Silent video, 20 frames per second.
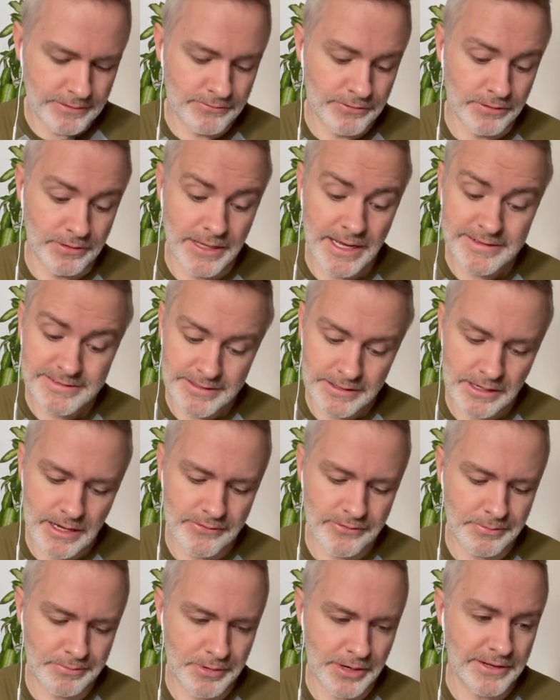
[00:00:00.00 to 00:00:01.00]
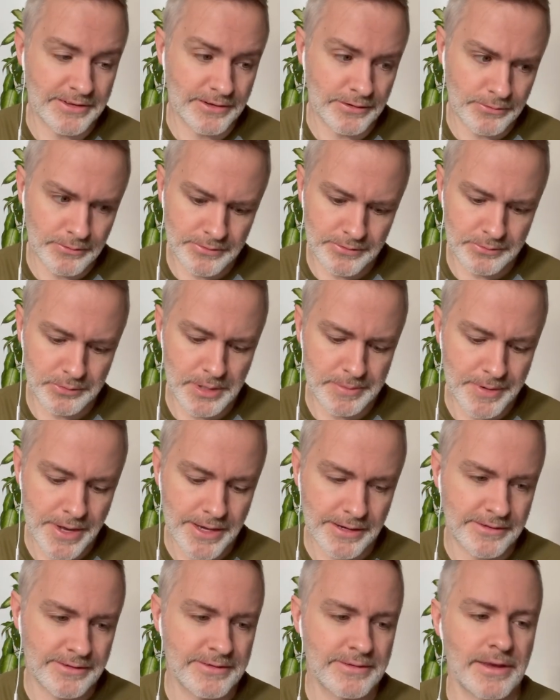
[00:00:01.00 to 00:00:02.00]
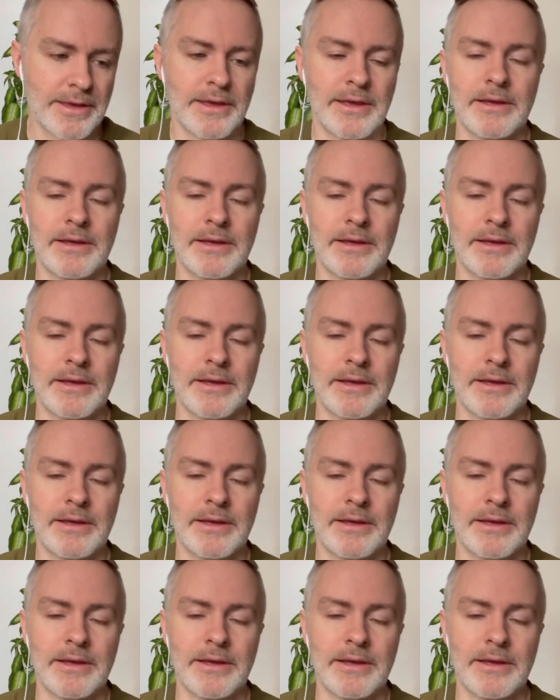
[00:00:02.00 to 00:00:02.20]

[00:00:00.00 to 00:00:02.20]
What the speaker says: for less than cover price, this was $3.